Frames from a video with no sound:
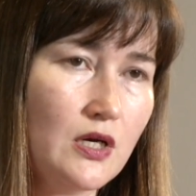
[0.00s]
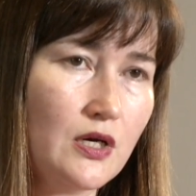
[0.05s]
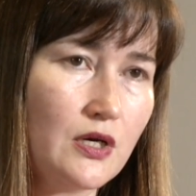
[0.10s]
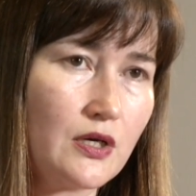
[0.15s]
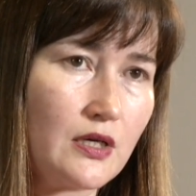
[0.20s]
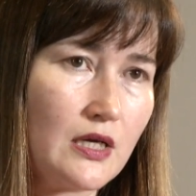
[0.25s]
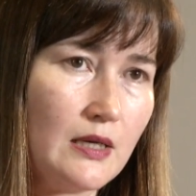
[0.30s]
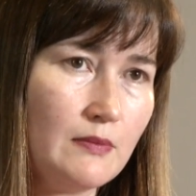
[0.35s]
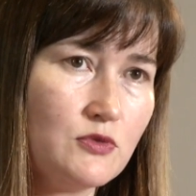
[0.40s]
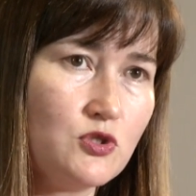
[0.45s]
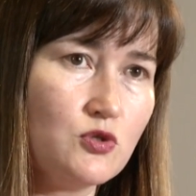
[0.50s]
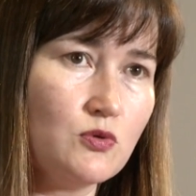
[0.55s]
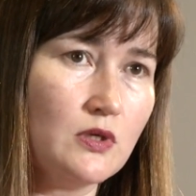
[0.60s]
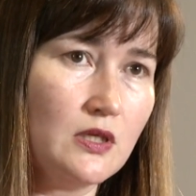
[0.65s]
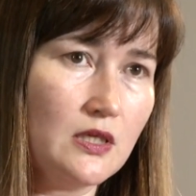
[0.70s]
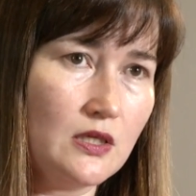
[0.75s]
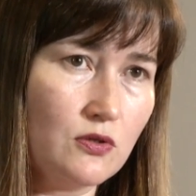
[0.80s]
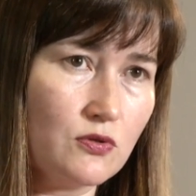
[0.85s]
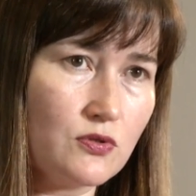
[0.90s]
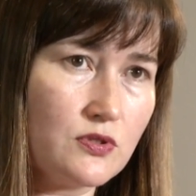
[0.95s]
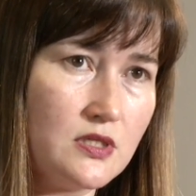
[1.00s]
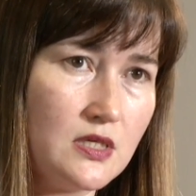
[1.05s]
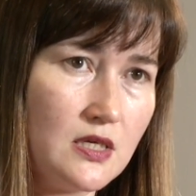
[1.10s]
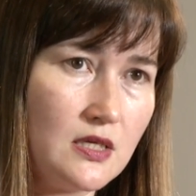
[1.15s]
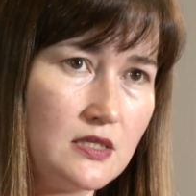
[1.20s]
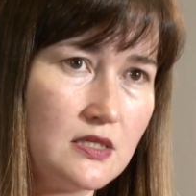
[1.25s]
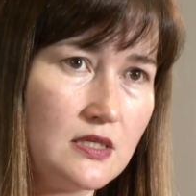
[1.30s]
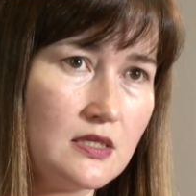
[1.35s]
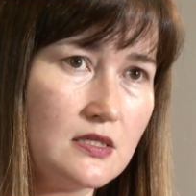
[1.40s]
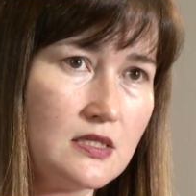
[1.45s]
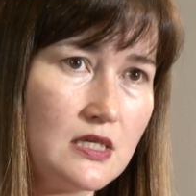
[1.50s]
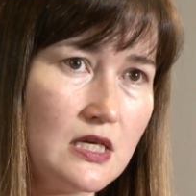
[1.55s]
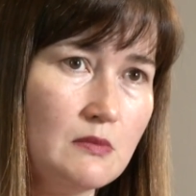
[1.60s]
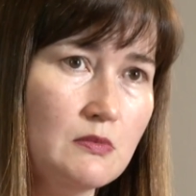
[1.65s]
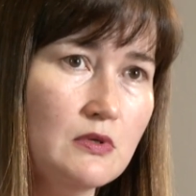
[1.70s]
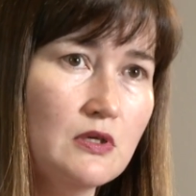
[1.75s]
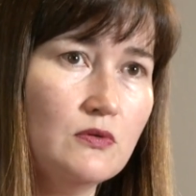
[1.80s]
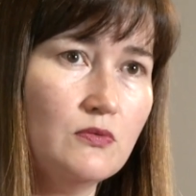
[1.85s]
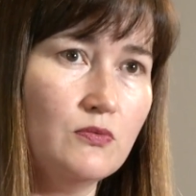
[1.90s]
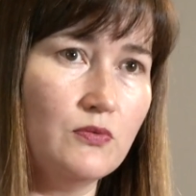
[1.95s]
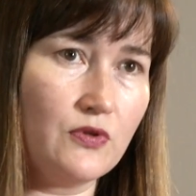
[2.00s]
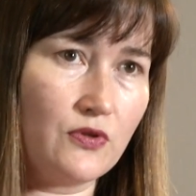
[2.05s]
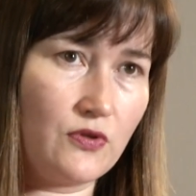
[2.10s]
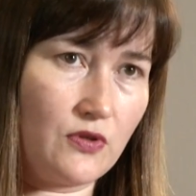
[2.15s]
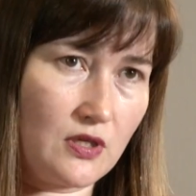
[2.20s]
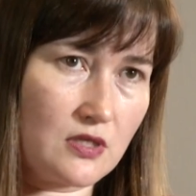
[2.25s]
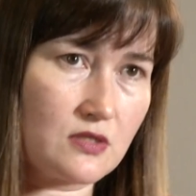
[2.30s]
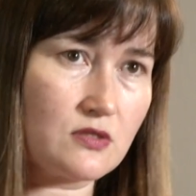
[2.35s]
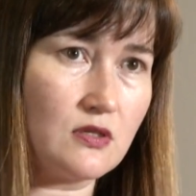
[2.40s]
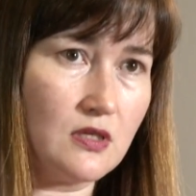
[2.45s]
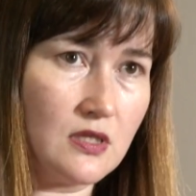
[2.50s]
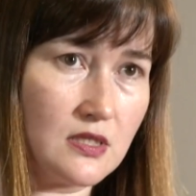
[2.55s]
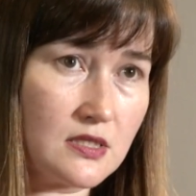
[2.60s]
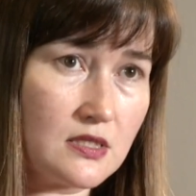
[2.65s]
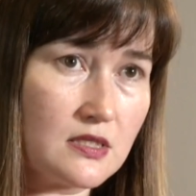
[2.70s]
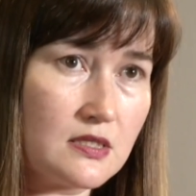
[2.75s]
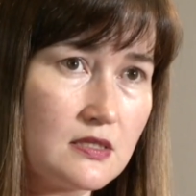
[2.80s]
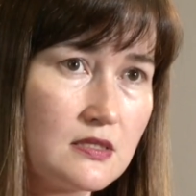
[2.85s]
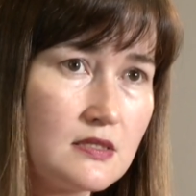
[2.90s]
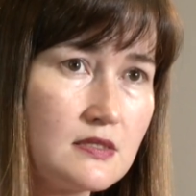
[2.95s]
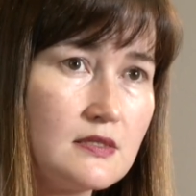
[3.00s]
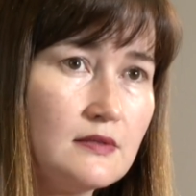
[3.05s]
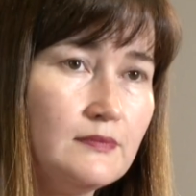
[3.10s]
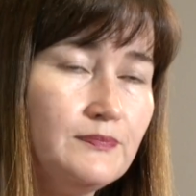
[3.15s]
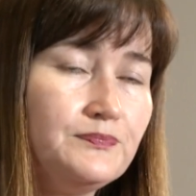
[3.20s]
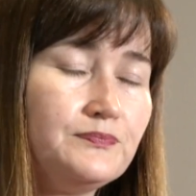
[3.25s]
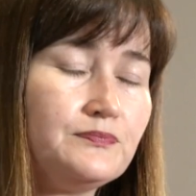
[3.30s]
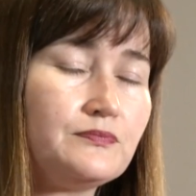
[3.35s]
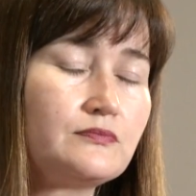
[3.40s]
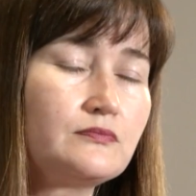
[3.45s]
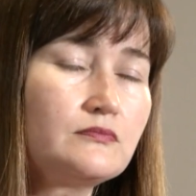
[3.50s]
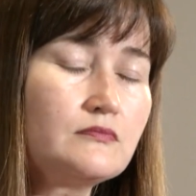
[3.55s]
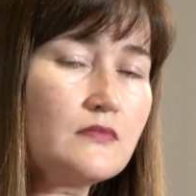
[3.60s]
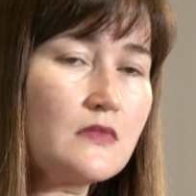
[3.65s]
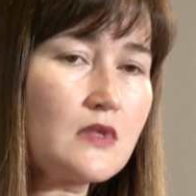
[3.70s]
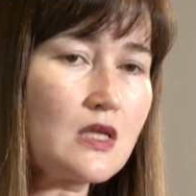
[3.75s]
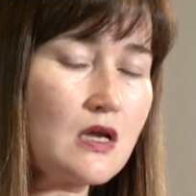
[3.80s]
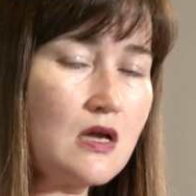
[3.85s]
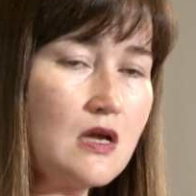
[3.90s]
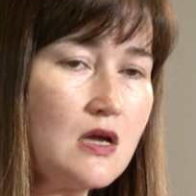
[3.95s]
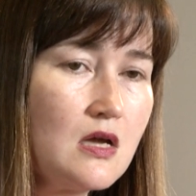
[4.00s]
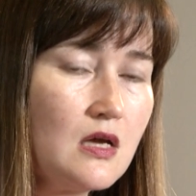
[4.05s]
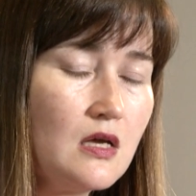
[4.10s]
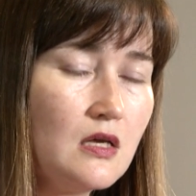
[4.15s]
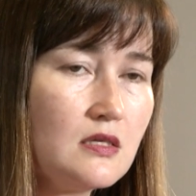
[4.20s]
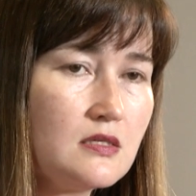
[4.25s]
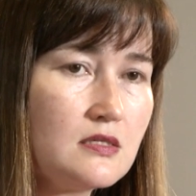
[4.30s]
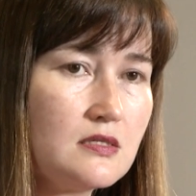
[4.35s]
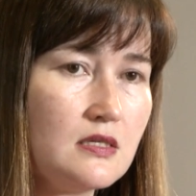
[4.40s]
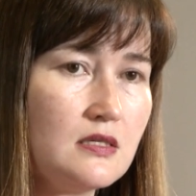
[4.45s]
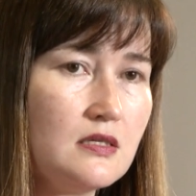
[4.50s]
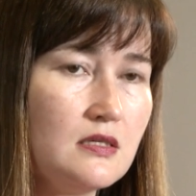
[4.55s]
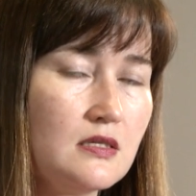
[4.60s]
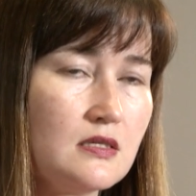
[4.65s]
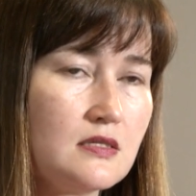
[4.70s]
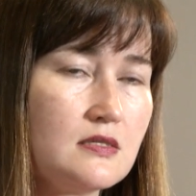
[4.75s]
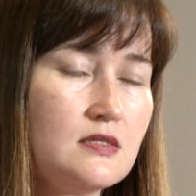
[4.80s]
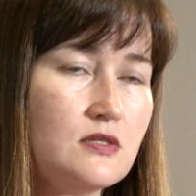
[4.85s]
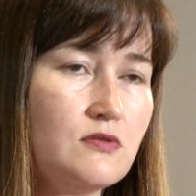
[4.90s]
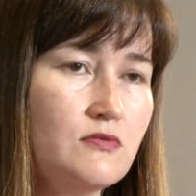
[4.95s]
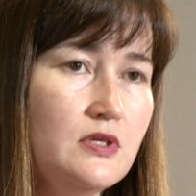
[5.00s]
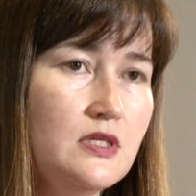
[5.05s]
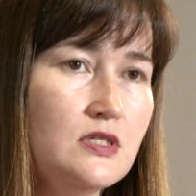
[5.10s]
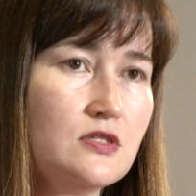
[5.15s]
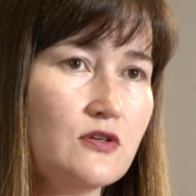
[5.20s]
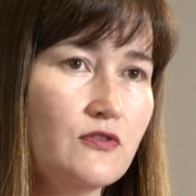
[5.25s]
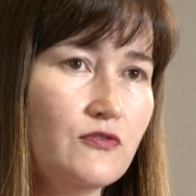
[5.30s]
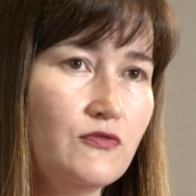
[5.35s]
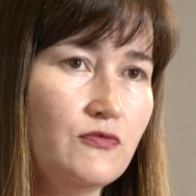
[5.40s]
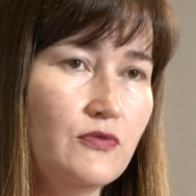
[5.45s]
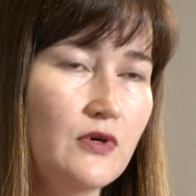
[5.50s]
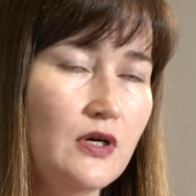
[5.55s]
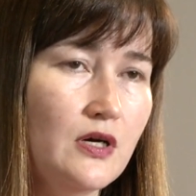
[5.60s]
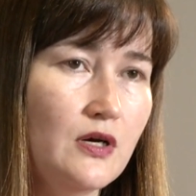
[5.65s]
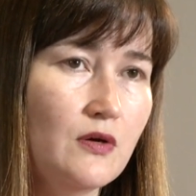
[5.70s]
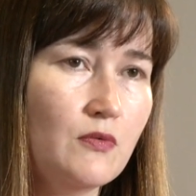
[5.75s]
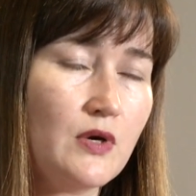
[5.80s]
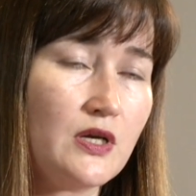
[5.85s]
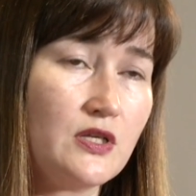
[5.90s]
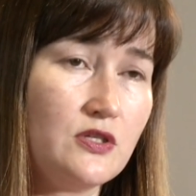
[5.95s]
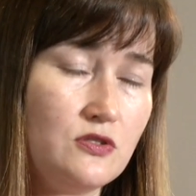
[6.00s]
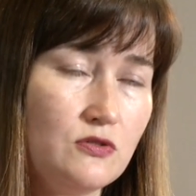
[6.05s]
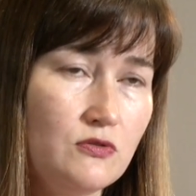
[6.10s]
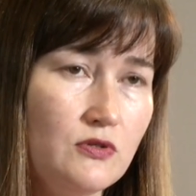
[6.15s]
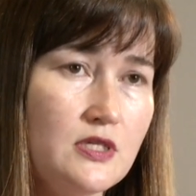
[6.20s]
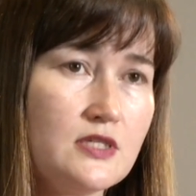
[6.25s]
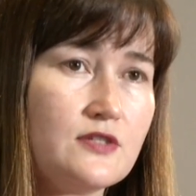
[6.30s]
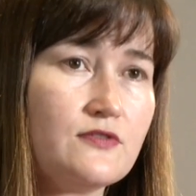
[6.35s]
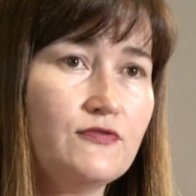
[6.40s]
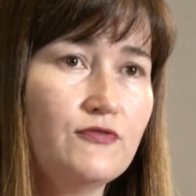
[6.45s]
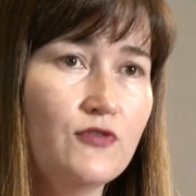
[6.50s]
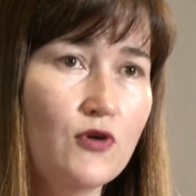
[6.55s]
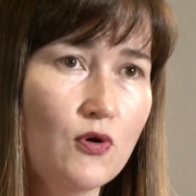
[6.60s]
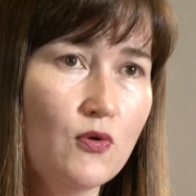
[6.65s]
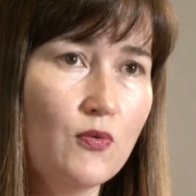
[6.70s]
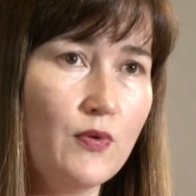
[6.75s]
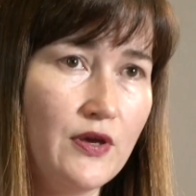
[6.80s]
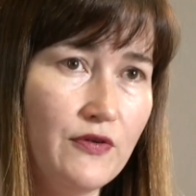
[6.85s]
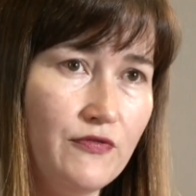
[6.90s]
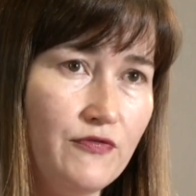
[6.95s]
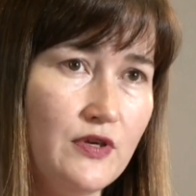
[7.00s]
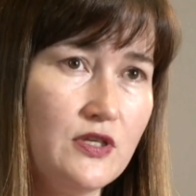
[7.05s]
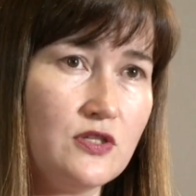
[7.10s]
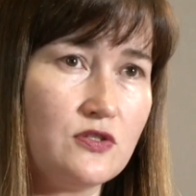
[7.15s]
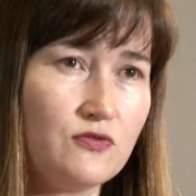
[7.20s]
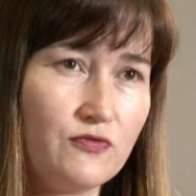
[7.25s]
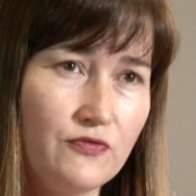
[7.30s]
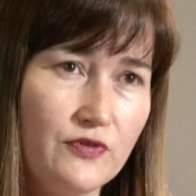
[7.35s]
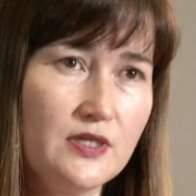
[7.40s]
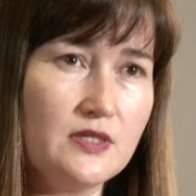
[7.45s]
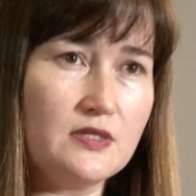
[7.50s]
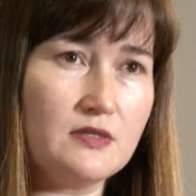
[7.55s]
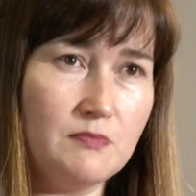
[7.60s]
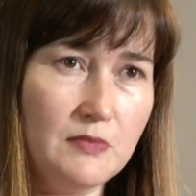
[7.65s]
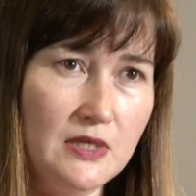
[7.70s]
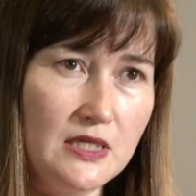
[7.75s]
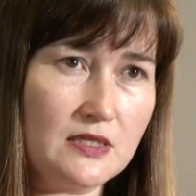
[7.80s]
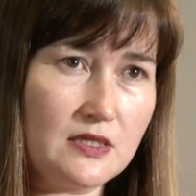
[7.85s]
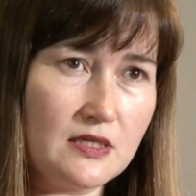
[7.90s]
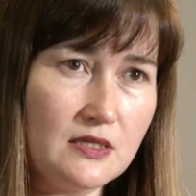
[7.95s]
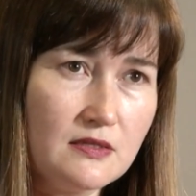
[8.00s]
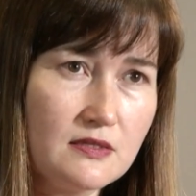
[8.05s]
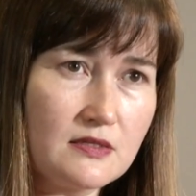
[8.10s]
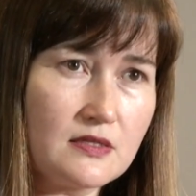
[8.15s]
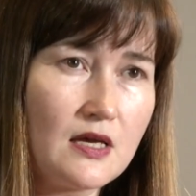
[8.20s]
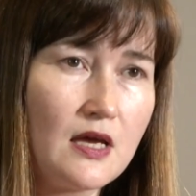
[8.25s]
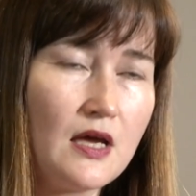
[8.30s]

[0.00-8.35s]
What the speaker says: come to a negotiating table with their solicitors, sit in a series of what is known as four-way face-to-face meetings,